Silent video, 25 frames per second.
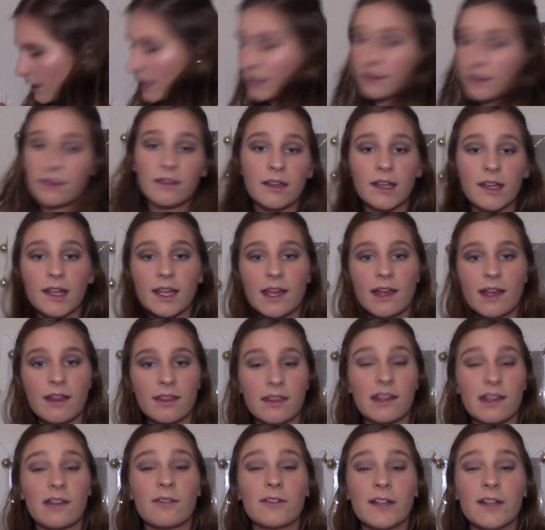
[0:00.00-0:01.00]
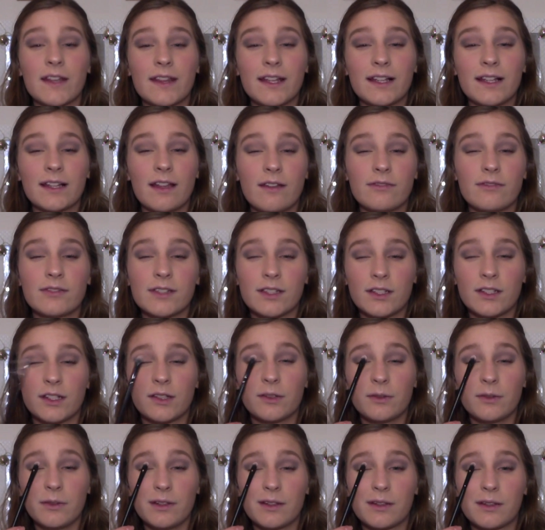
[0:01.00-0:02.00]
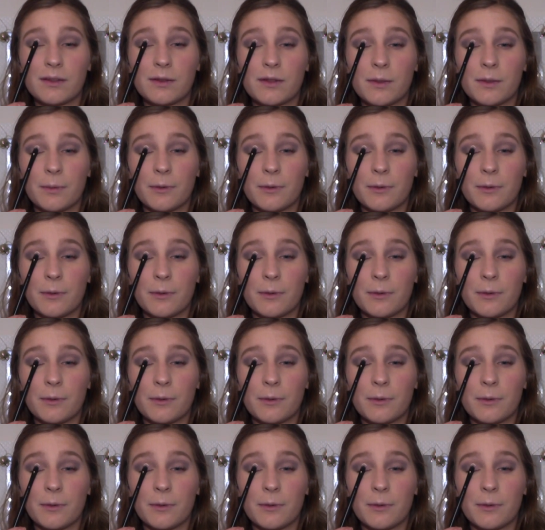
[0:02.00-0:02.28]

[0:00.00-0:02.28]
I think the only thing left to do is to